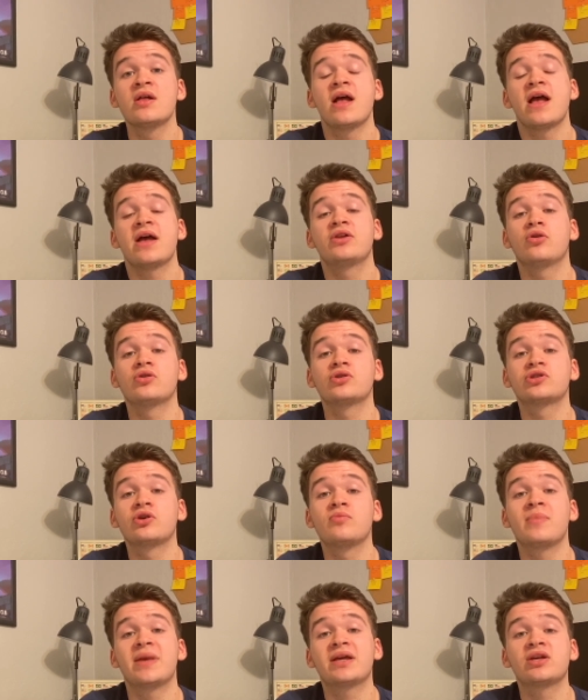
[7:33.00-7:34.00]
and also
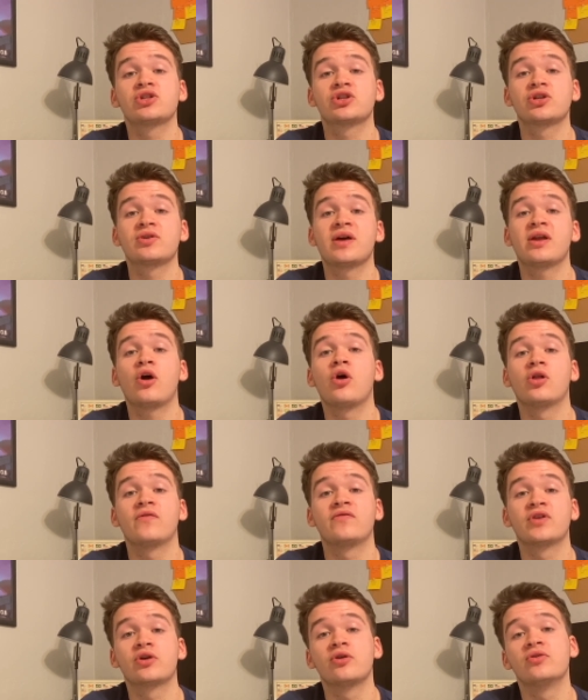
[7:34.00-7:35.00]
making sure that all of
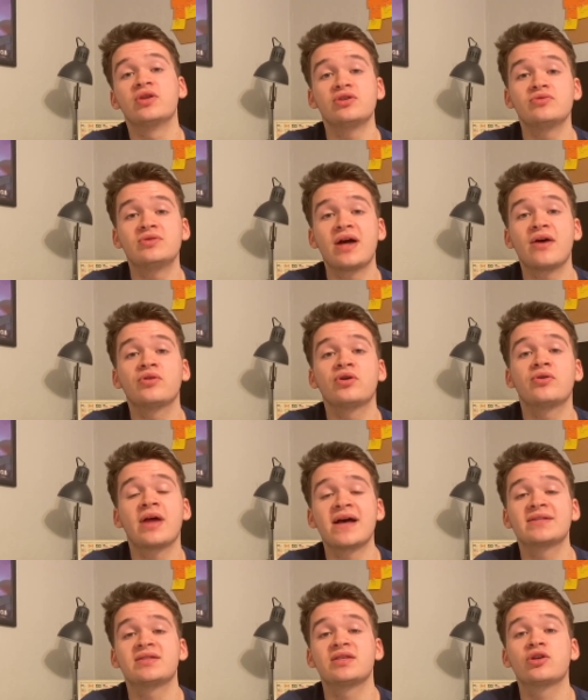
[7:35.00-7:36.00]
the code that you download
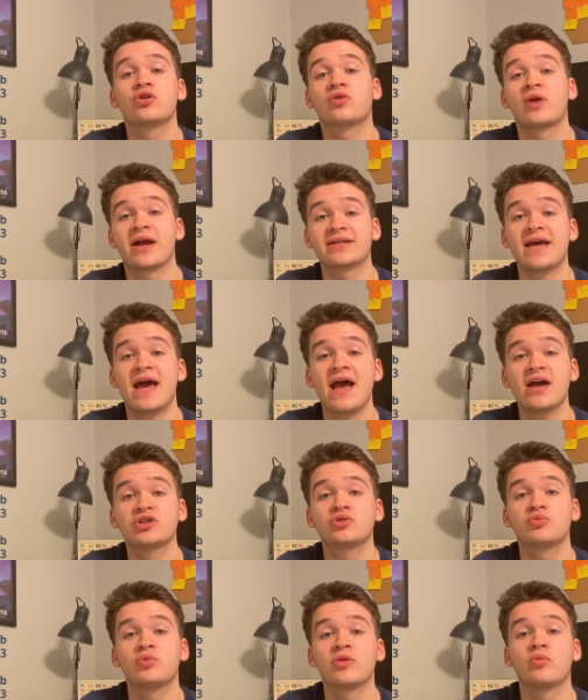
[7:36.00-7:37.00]
has the correct
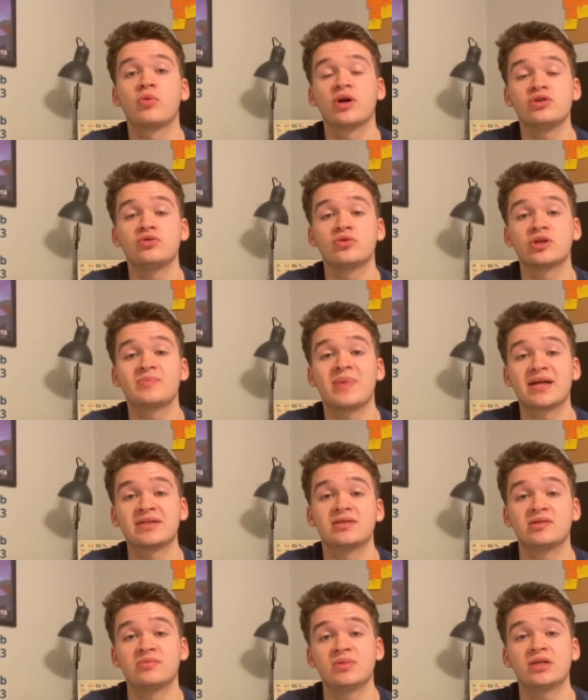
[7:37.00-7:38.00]
hash with what you expect
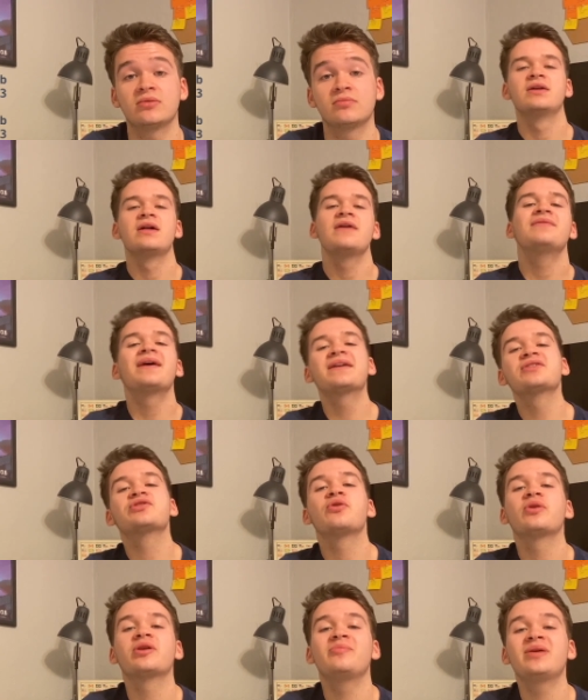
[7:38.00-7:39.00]
it to be. That is
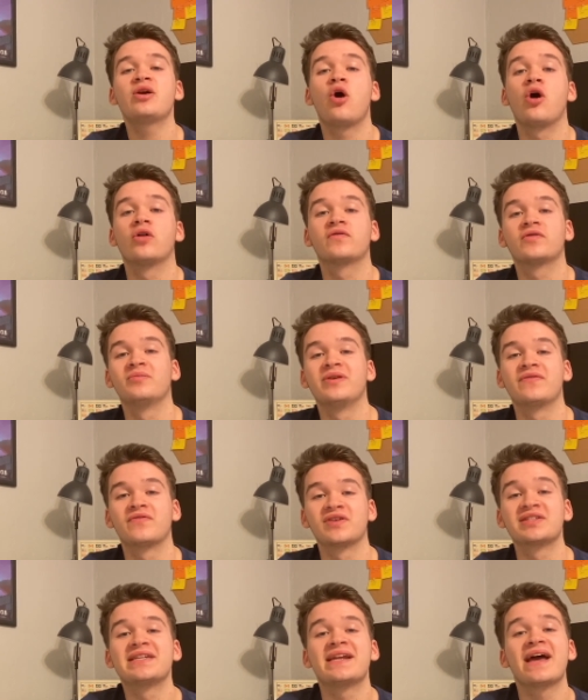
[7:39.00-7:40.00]
going to be all for me
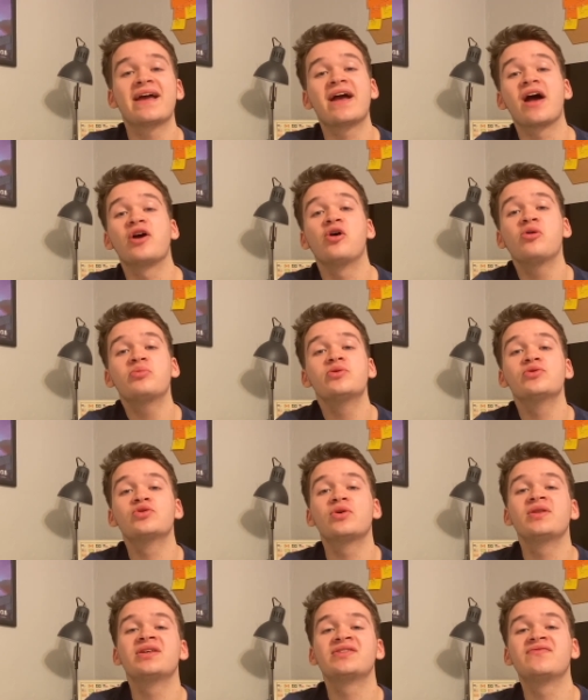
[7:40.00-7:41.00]
for today. I hope you
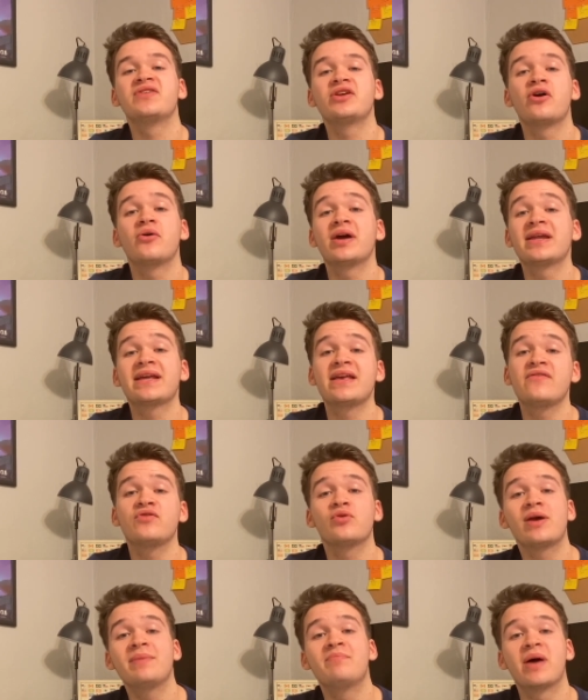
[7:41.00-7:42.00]
enjoyed this video and it gave
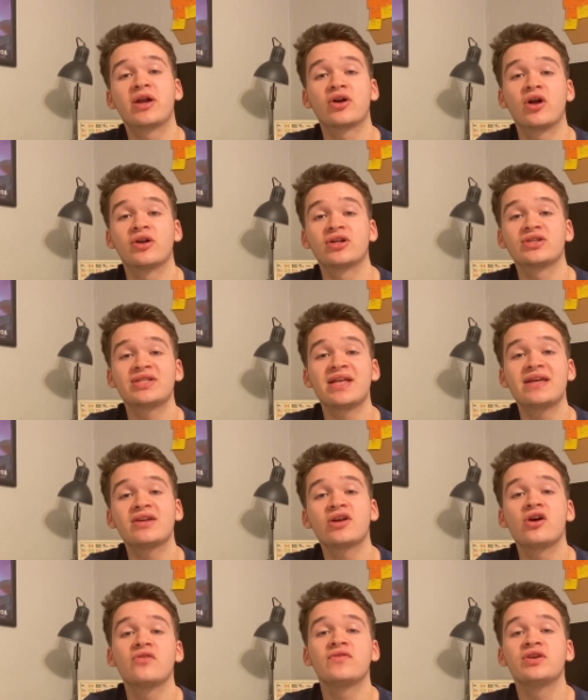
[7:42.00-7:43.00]
you a better understanding
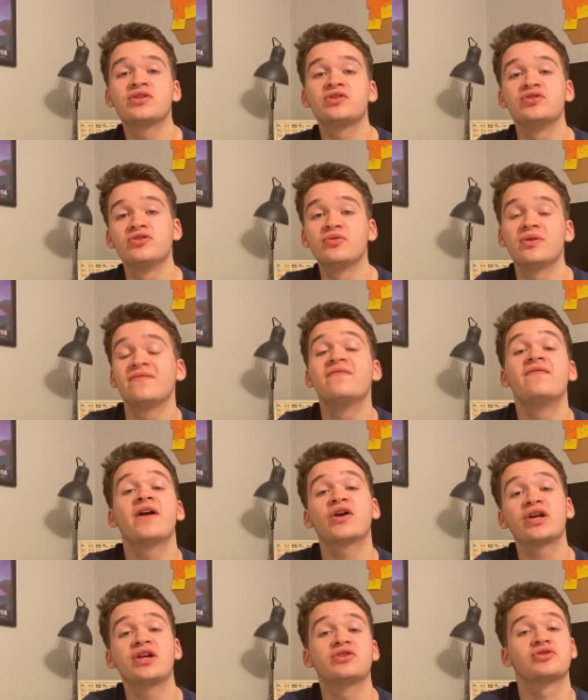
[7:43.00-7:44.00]
of this new and
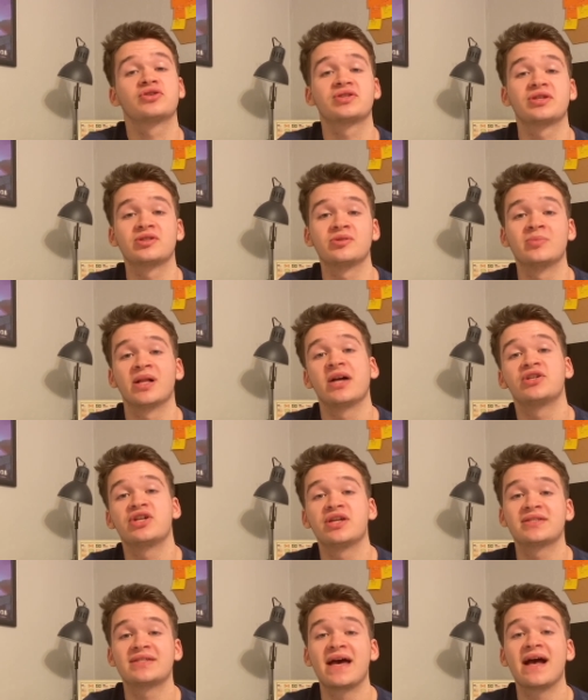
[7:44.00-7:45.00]
very interesting supply chain
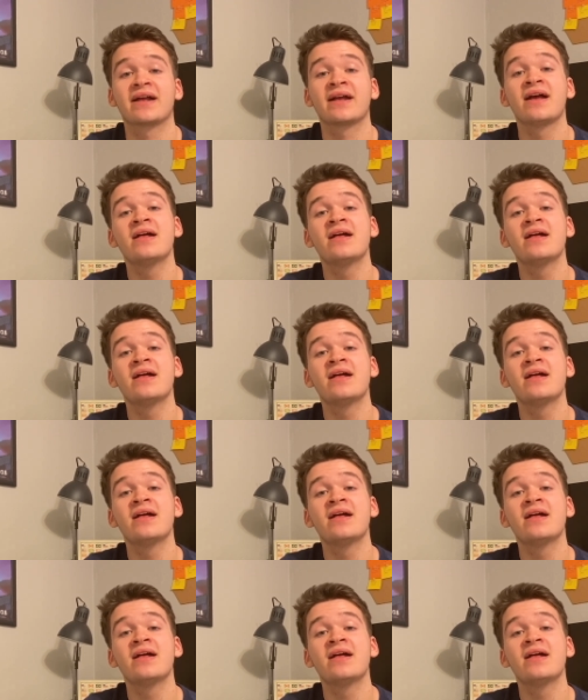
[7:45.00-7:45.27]
attack.